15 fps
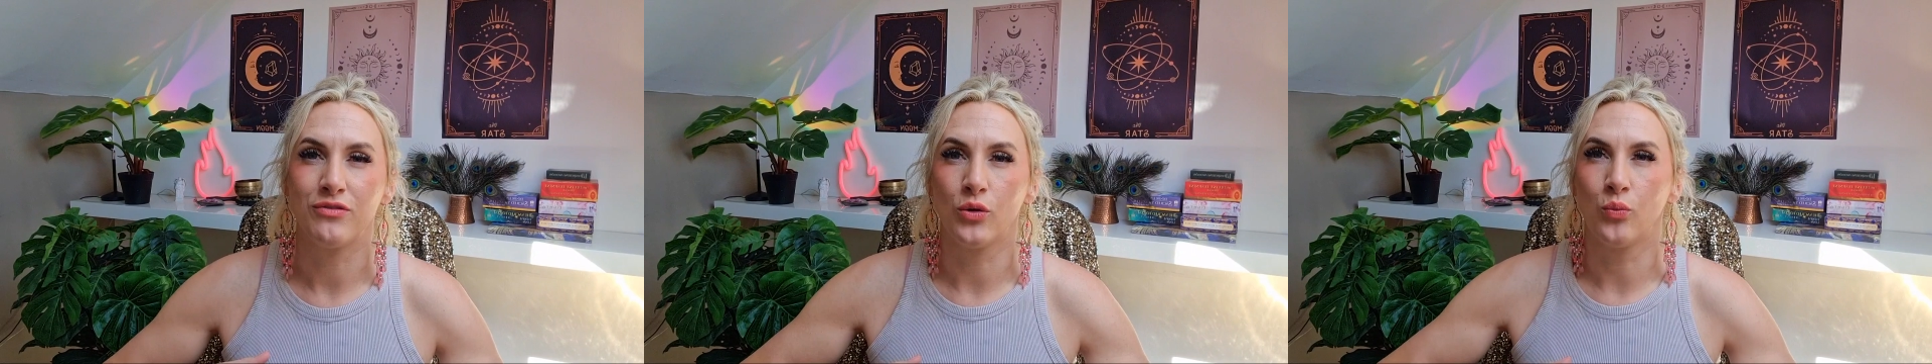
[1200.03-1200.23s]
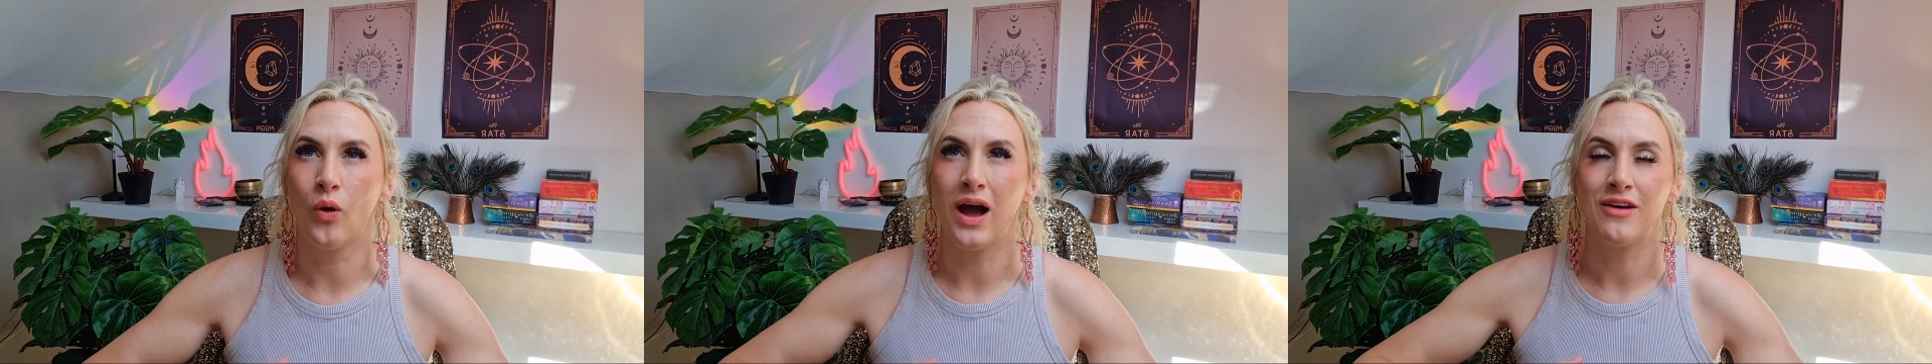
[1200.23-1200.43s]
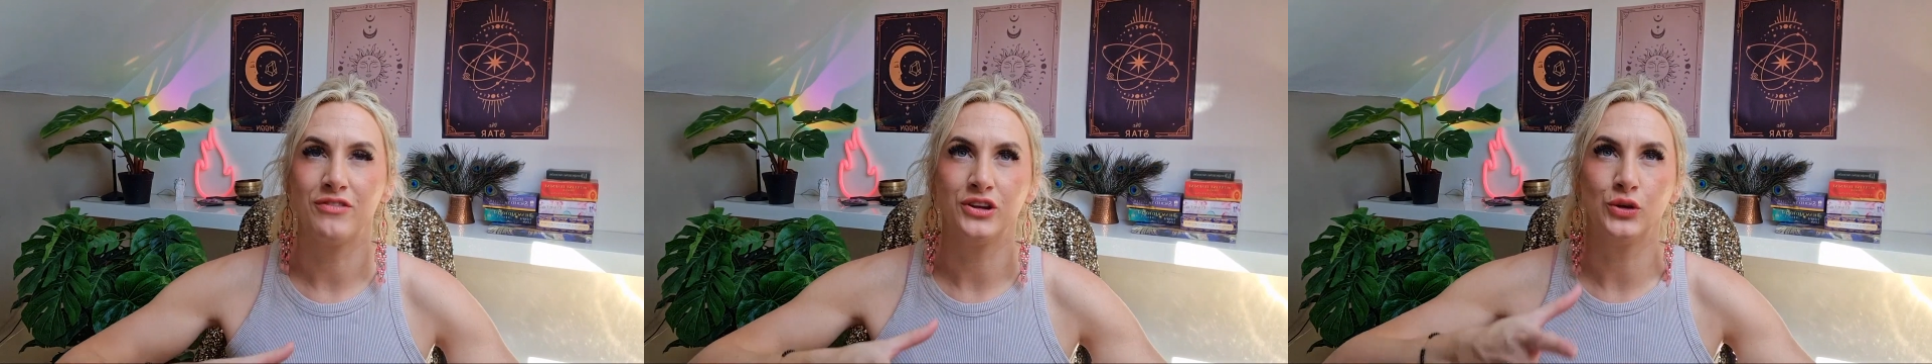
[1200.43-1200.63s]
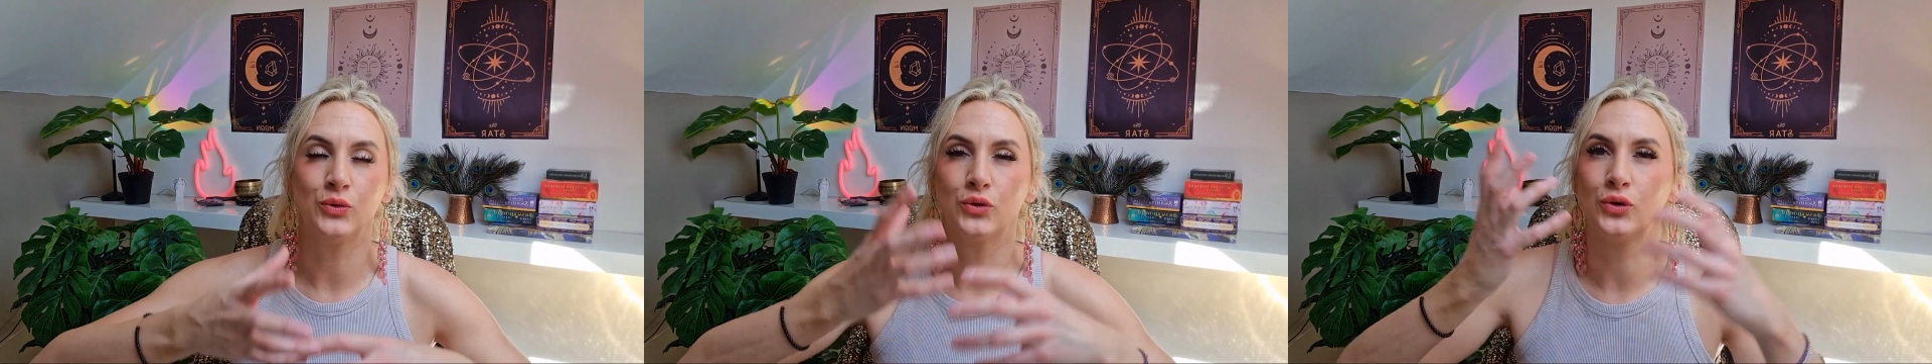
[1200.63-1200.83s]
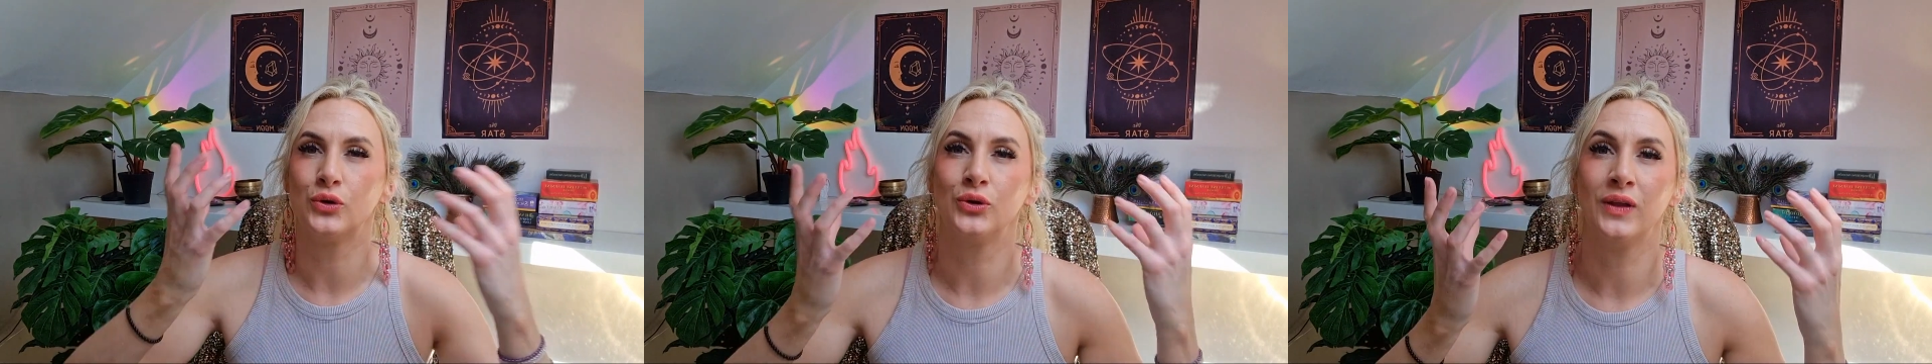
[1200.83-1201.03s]
whatever you
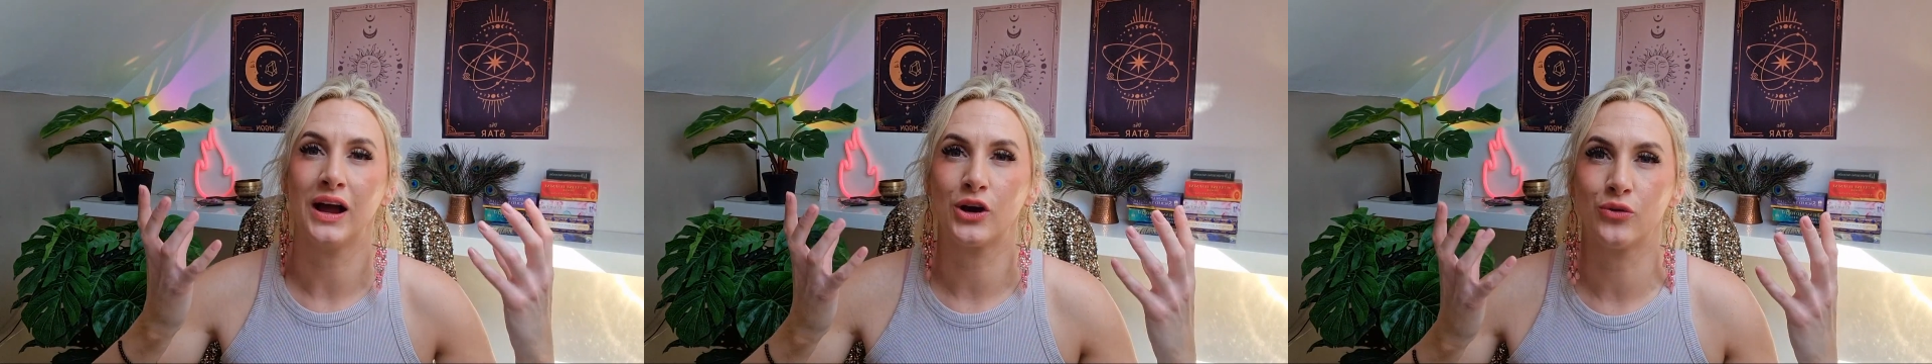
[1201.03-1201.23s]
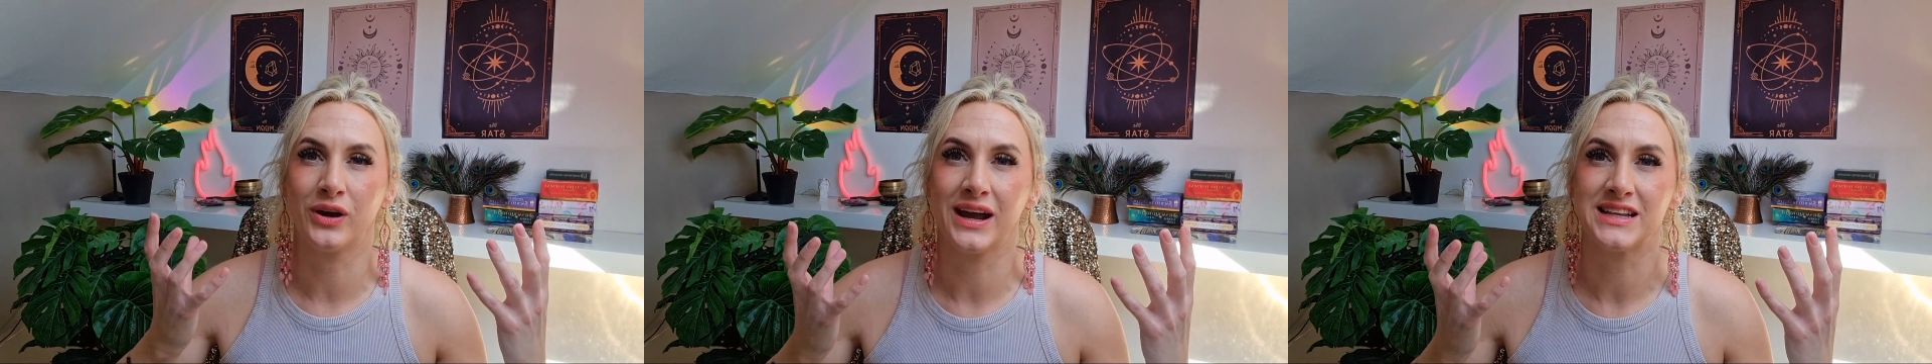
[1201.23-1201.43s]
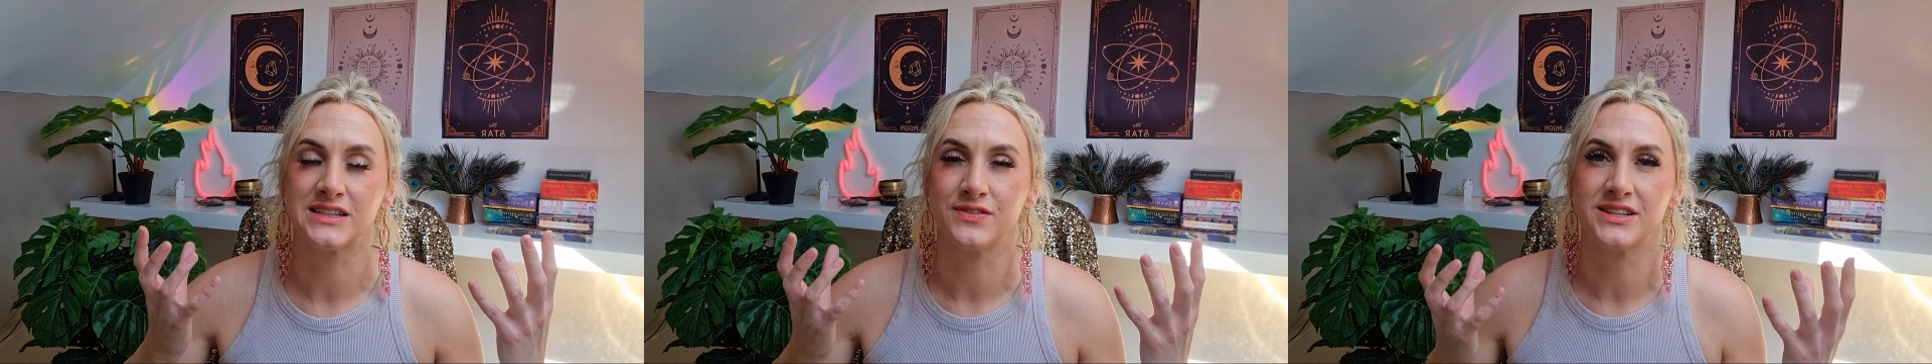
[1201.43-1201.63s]
call that creative